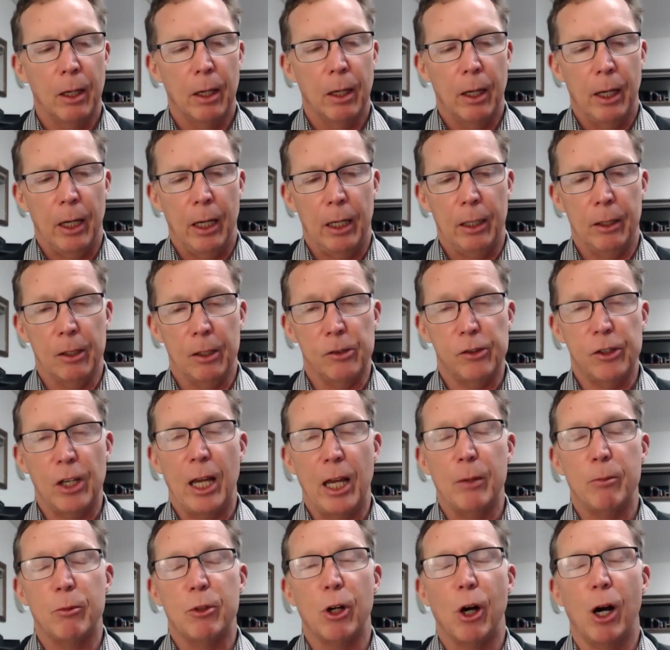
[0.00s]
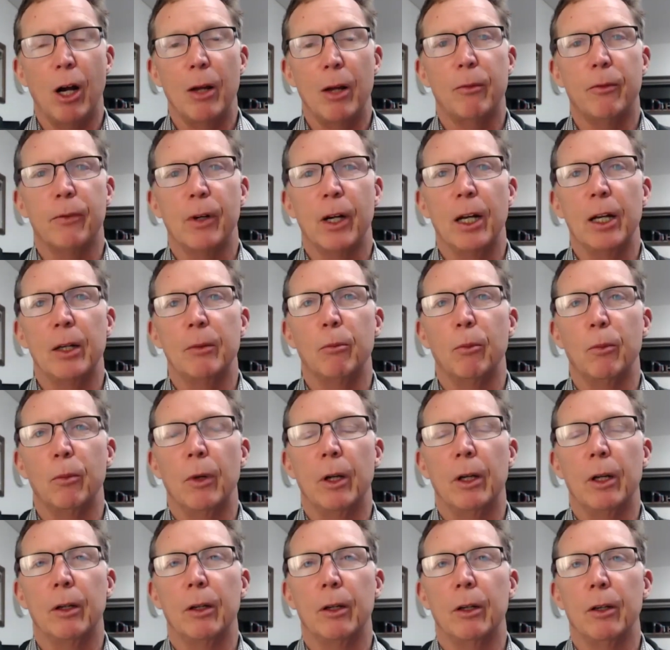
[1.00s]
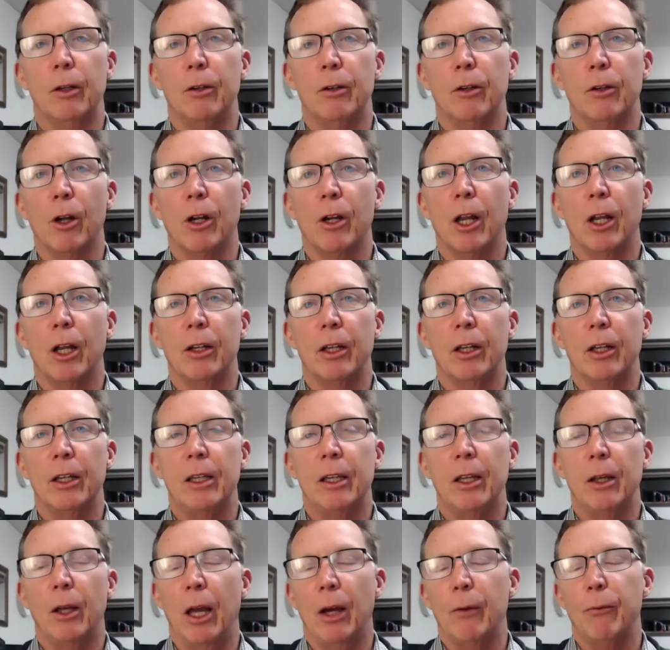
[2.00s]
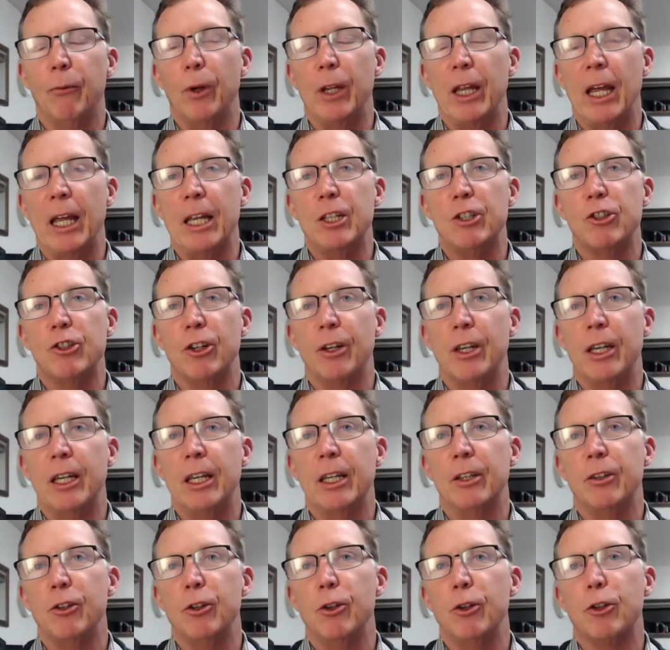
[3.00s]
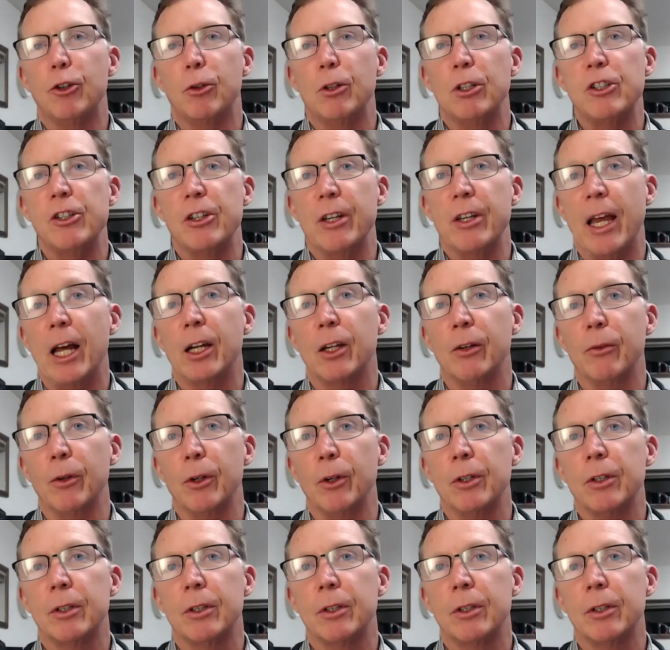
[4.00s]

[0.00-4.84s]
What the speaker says: In the same time frame, not only have we engineered nutrition out of it,